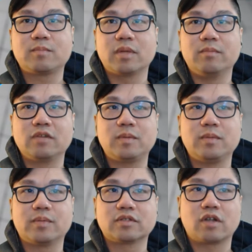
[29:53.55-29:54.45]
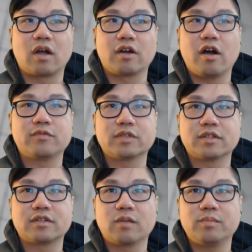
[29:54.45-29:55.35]
but most people start off with the
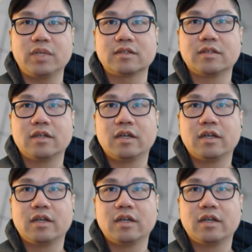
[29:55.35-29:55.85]
start piece.